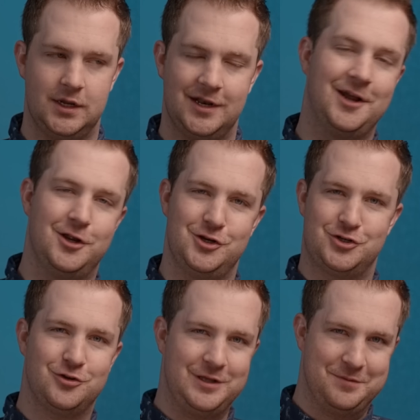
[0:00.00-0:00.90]
Uh,
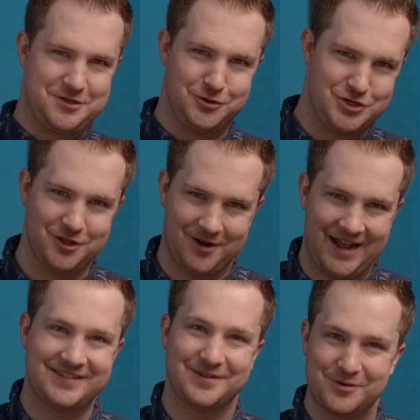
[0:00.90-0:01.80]
surely Mr. Schiller
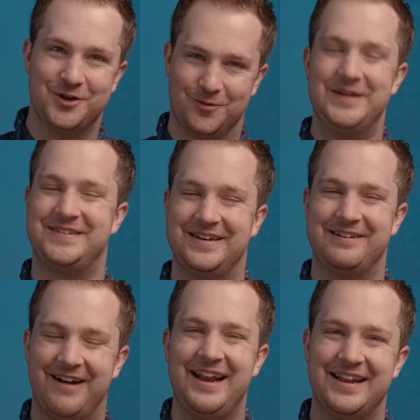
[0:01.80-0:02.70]
had some good reasoning,
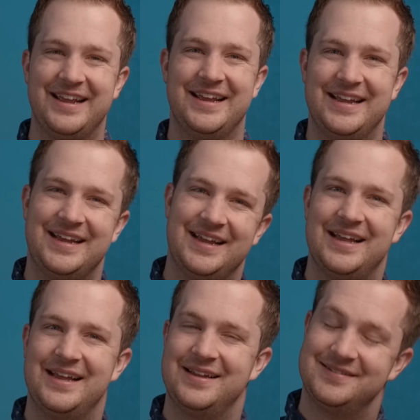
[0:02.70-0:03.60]
right?
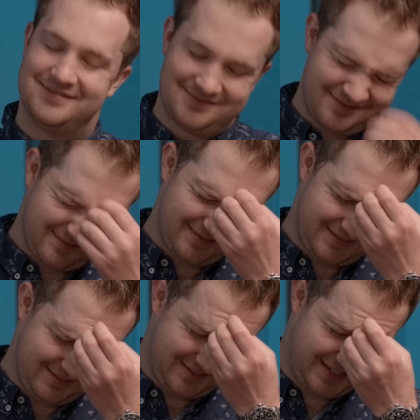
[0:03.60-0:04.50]
Uh,
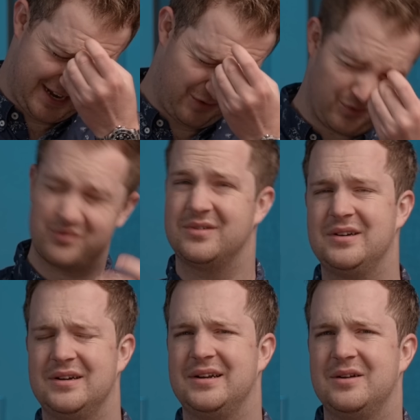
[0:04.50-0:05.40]
not
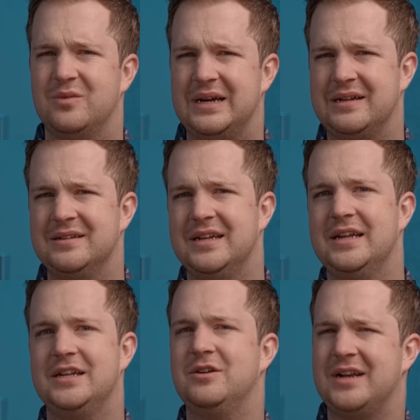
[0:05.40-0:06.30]
well,
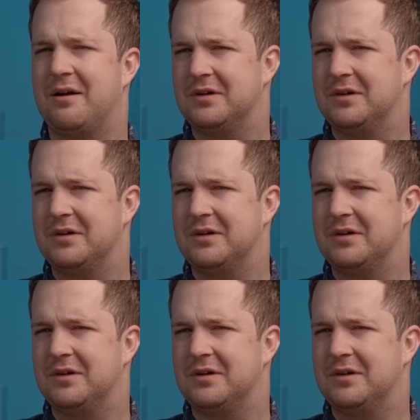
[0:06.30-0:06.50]
not